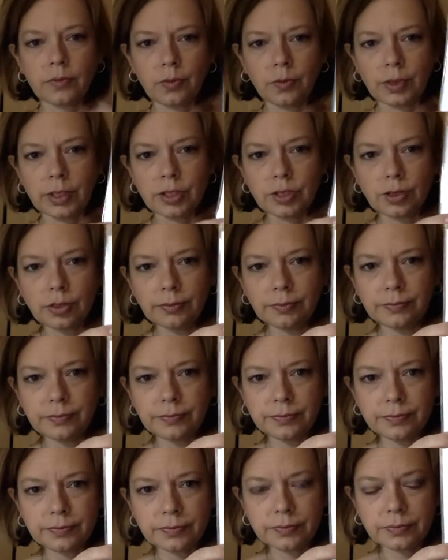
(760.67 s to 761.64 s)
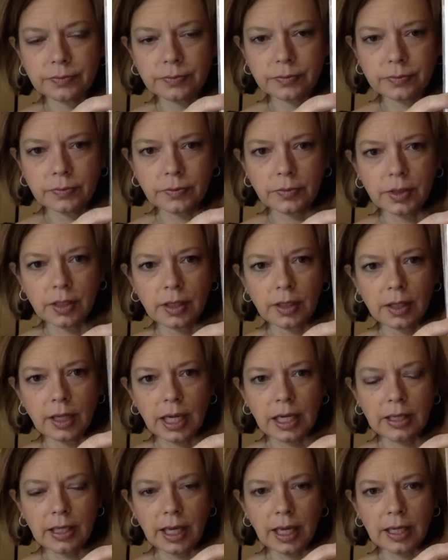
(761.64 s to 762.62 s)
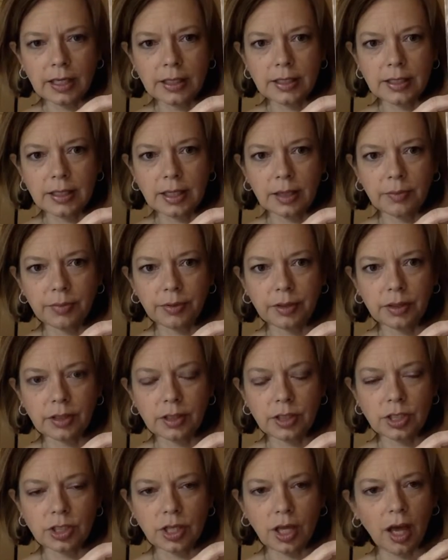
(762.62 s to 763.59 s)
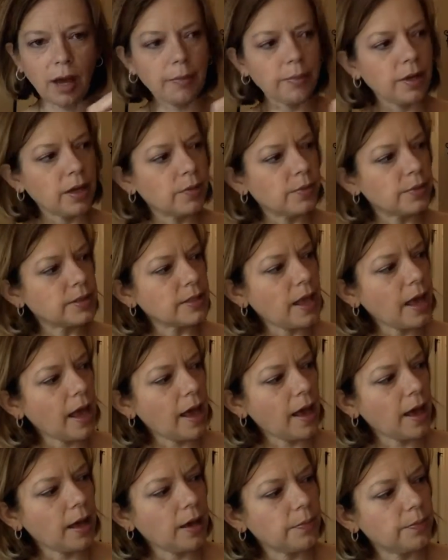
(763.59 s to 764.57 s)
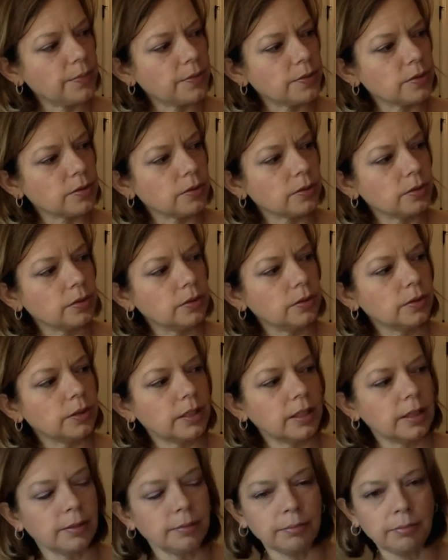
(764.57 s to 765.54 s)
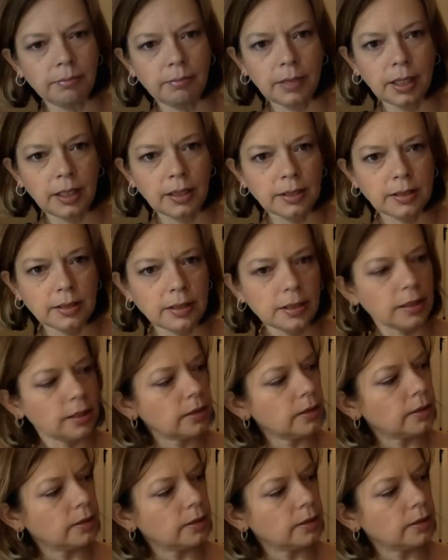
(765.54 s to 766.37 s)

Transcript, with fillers: winter, and they had a sample in the shop. It was absolutely amazing.